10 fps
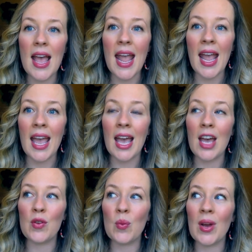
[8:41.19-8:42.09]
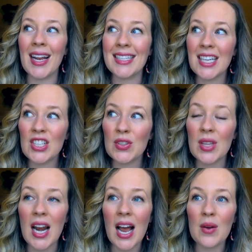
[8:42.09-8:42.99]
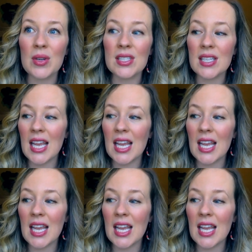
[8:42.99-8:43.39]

And when I tell you that I was